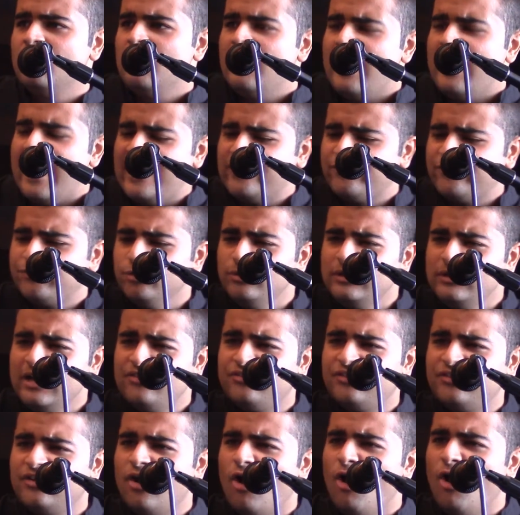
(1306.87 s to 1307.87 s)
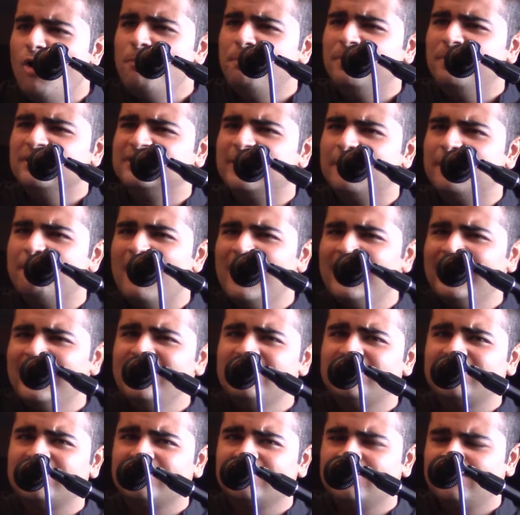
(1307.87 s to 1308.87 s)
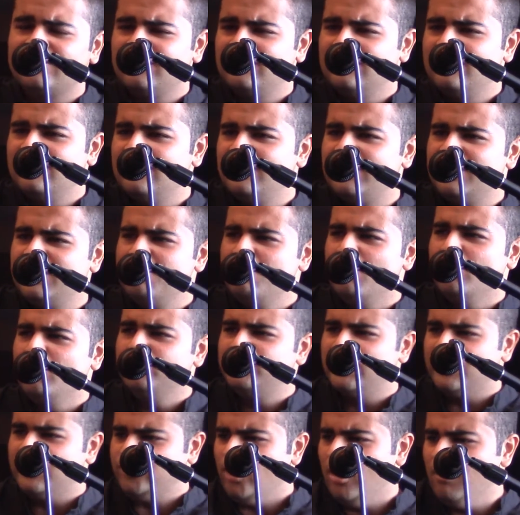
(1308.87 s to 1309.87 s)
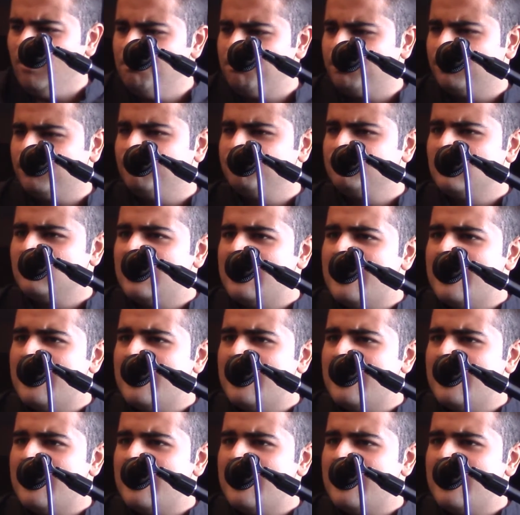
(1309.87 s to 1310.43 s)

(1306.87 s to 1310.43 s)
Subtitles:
As soon as he opened the bucket, removed the top,